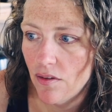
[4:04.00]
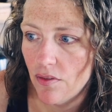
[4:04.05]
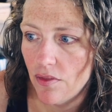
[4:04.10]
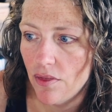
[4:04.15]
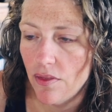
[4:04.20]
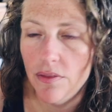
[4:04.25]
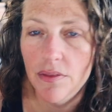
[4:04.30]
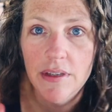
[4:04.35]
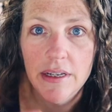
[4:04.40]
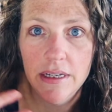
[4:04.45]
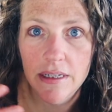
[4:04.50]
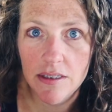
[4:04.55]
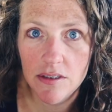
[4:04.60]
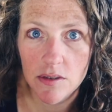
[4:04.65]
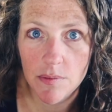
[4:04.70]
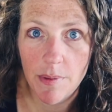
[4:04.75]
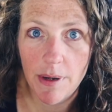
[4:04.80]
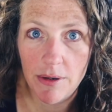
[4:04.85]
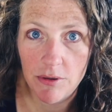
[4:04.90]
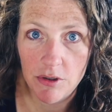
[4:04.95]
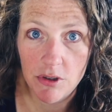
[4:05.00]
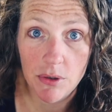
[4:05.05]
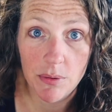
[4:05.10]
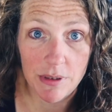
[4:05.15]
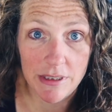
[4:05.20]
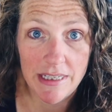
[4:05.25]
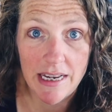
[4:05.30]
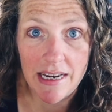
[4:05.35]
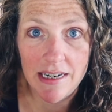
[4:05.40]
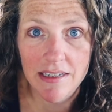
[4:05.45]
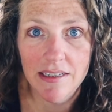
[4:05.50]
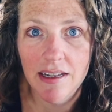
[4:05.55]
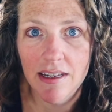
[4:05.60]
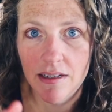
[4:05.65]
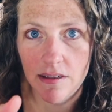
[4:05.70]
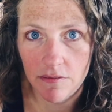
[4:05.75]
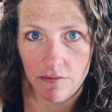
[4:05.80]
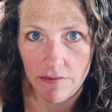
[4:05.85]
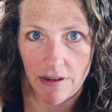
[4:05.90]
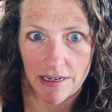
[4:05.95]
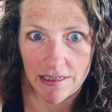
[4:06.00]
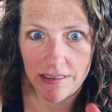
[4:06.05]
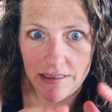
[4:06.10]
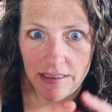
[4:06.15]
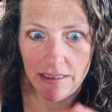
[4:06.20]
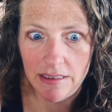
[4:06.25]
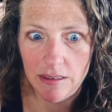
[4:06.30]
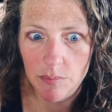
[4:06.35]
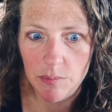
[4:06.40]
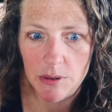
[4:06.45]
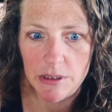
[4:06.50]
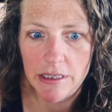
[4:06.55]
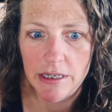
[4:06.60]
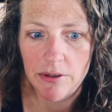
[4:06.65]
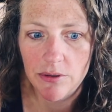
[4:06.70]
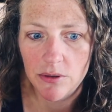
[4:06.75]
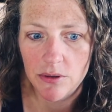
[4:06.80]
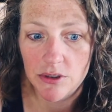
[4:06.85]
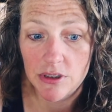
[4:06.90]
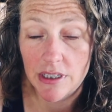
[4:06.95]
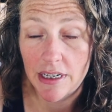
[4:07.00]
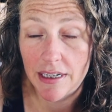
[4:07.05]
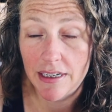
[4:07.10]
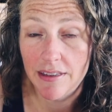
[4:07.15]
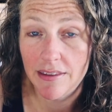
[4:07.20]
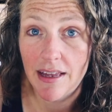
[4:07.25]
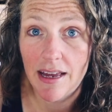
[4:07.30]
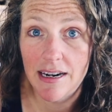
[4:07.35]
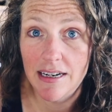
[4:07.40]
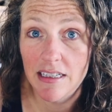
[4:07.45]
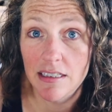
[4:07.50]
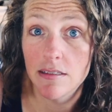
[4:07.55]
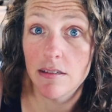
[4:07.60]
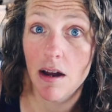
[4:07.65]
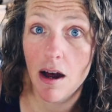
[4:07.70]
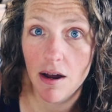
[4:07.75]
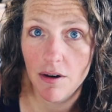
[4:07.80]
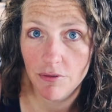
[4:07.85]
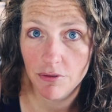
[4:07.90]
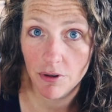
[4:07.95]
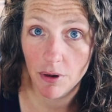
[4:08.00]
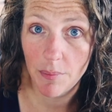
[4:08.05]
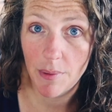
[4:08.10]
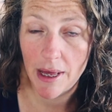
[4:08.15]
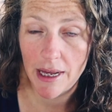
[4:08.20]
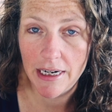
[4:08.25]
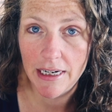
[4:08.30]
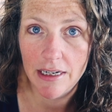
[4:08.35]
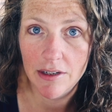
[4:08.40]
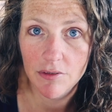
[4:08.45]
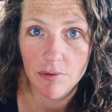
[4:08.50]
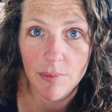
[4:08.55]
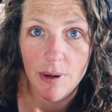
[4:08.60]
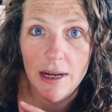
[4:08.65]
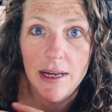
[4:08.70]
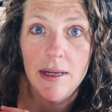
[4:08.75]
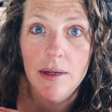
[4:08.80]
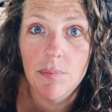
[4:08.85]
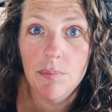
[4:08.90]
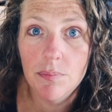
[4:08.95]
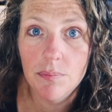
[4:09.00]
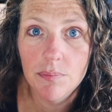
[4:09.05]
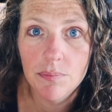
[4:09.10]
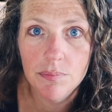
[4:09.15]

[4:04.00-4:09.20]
Nil is about to attend an event in a particular setting that is not from any of my